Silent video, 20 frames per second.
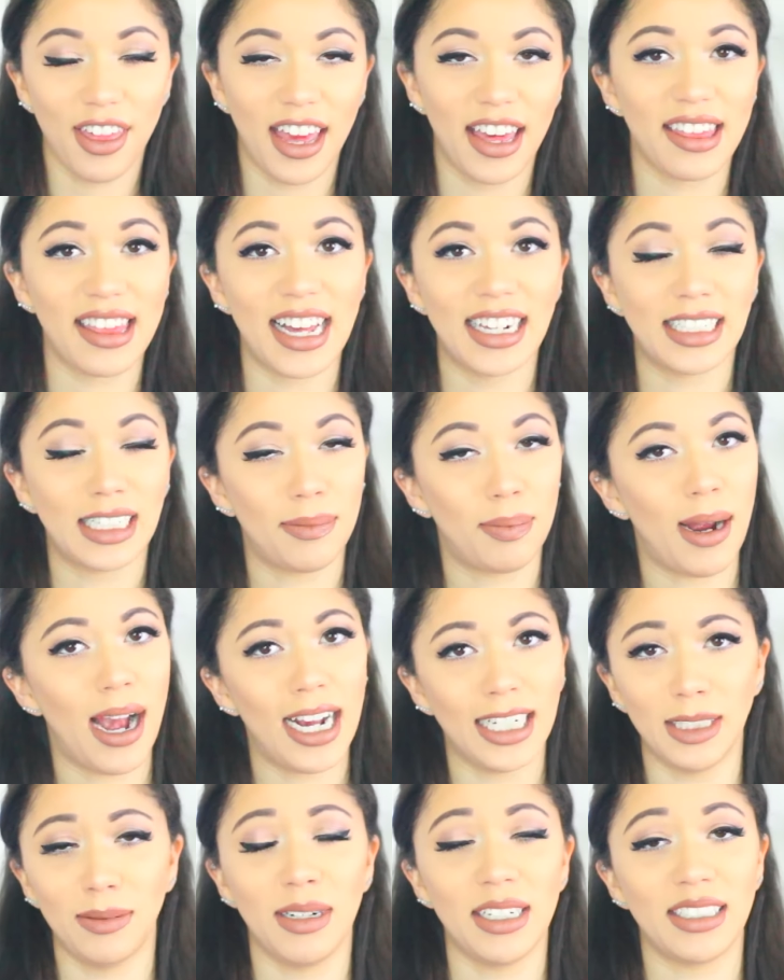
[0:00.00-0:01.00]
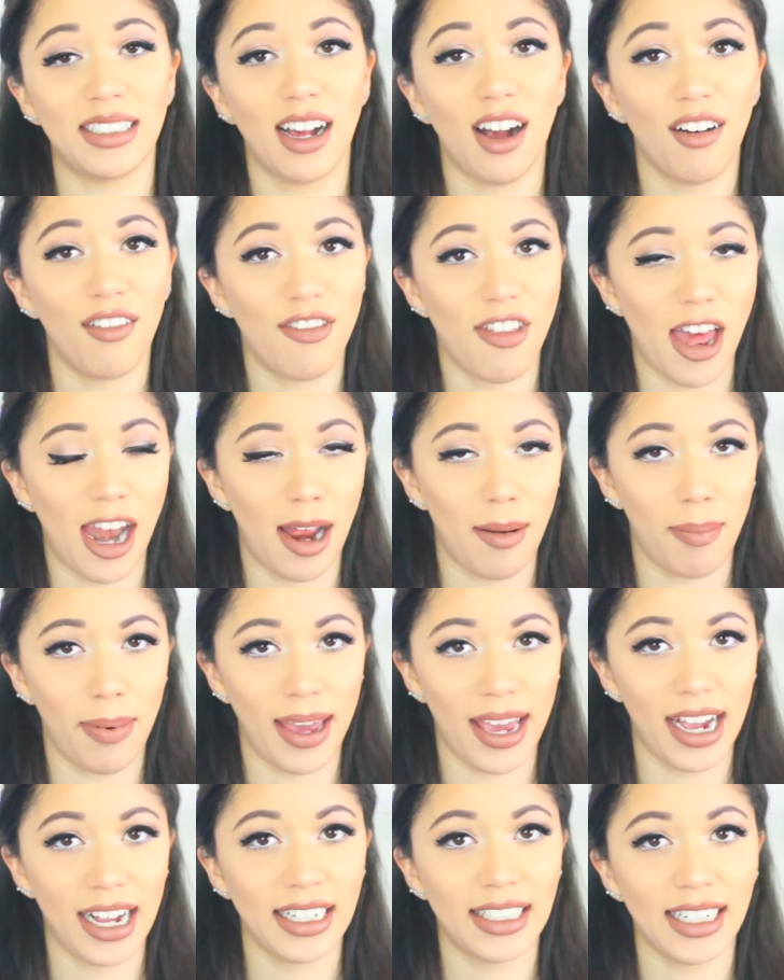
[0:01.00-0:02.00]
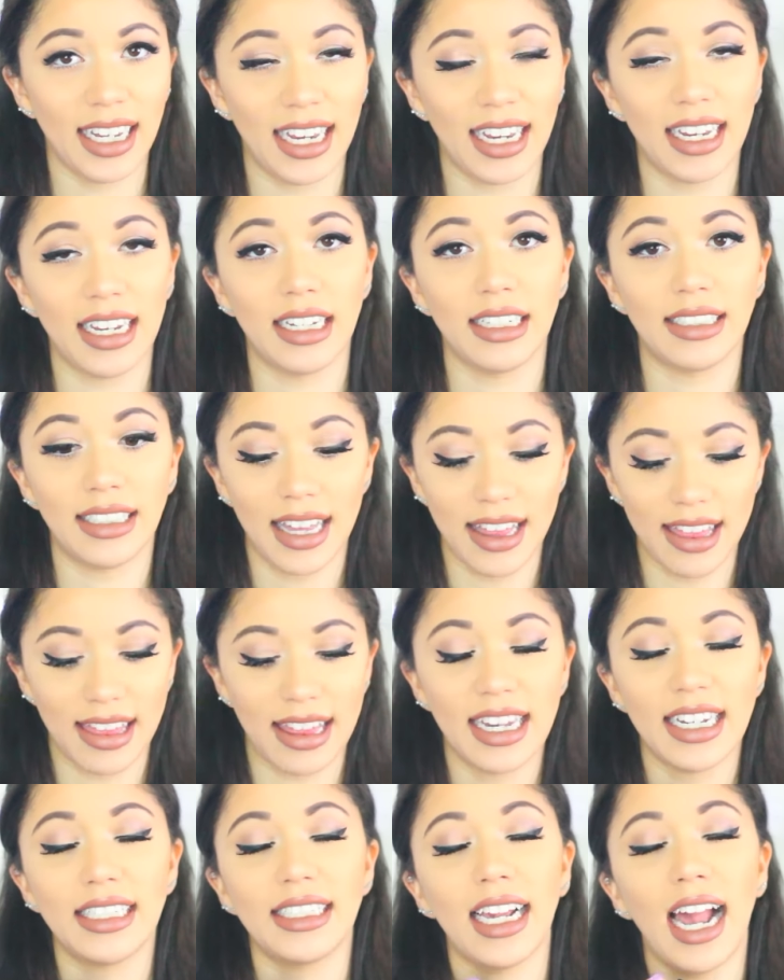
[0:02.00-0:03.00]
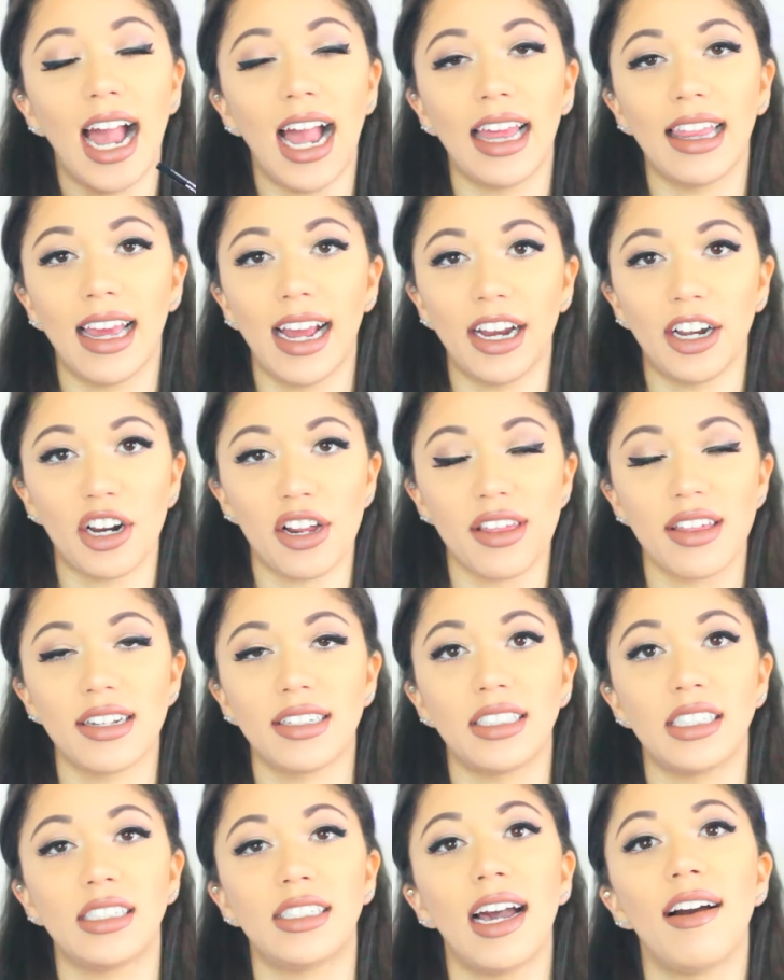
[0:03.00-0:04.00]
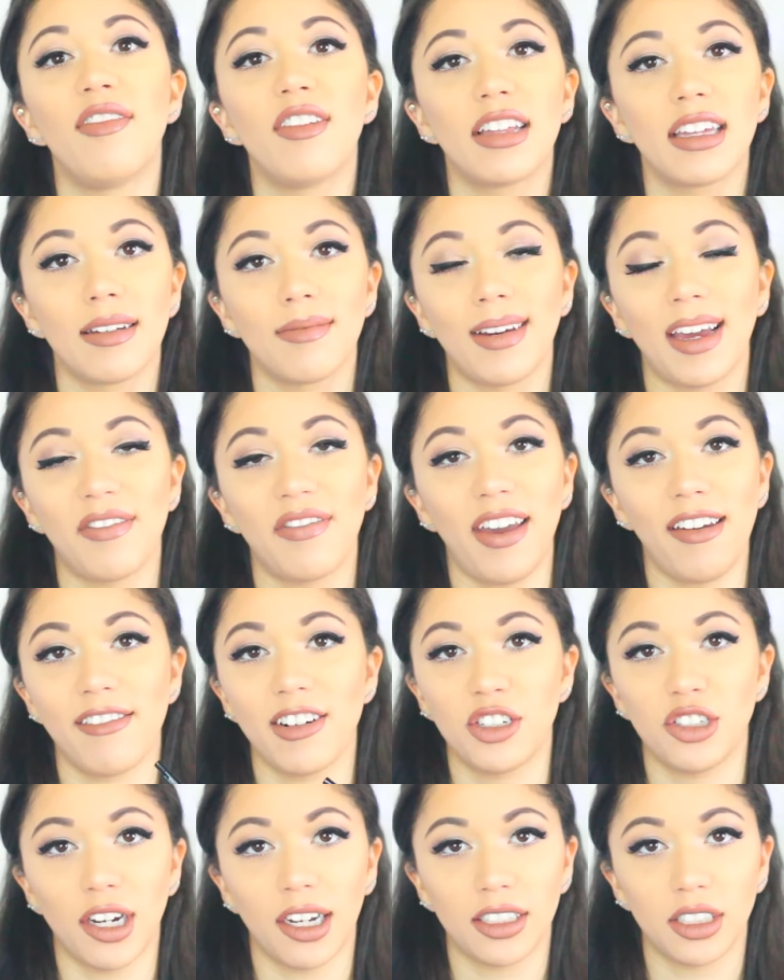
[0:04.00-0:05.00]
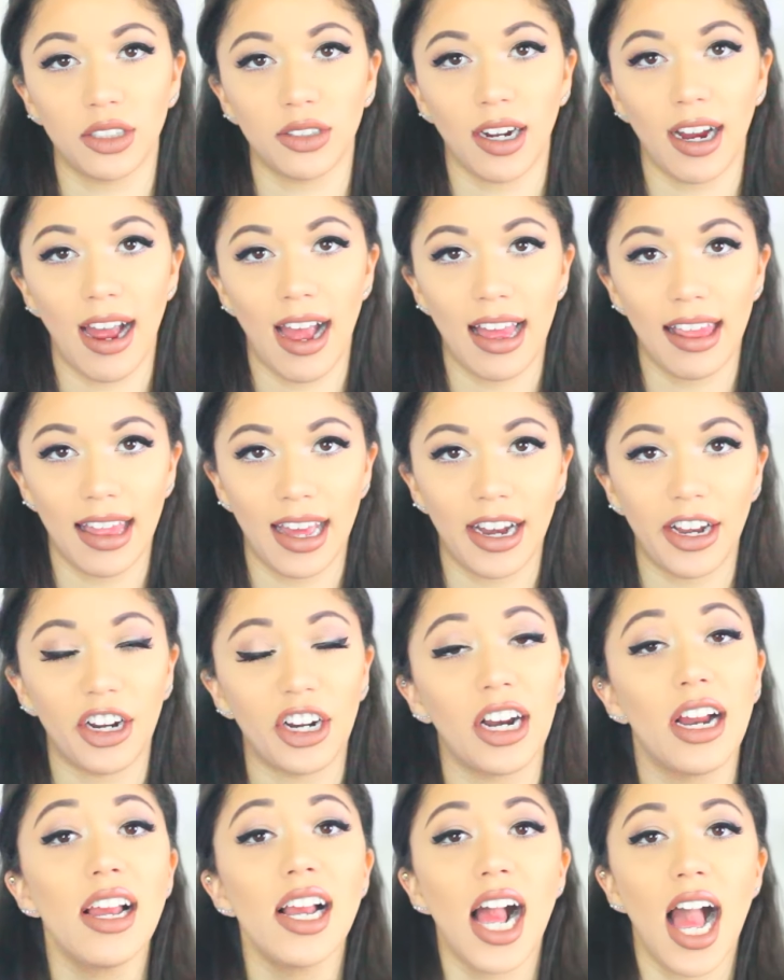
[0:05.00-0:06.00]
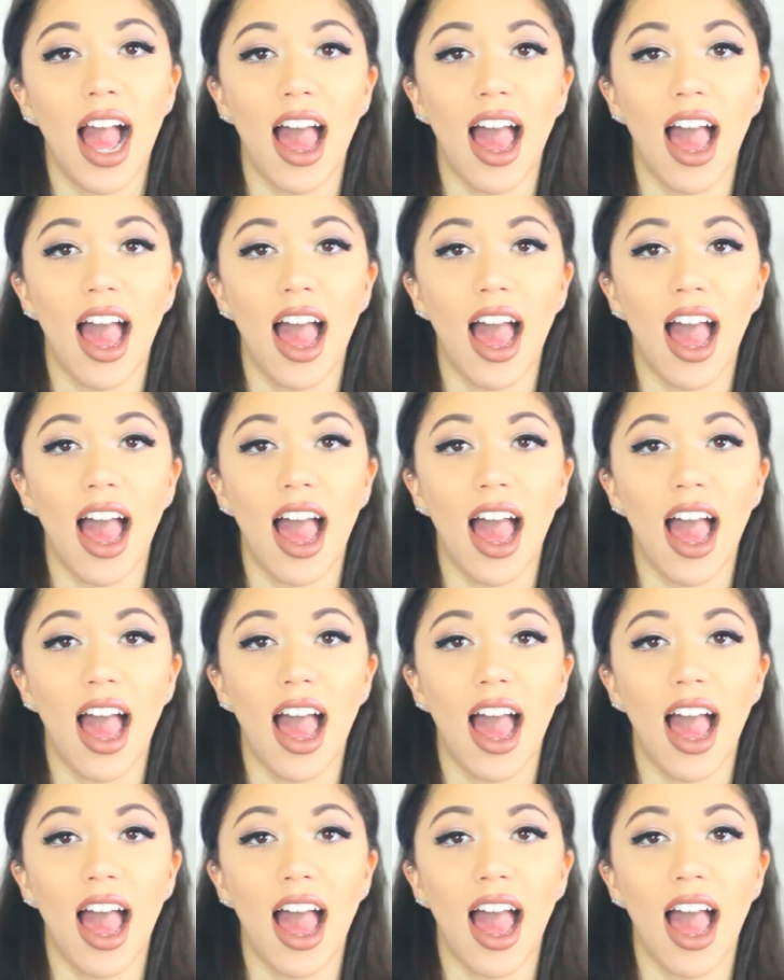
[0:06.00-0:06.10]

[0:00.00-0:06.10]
thing that surprised myself that I picked is this eyeliner. This is definitely my favorite drugstore eyeliner.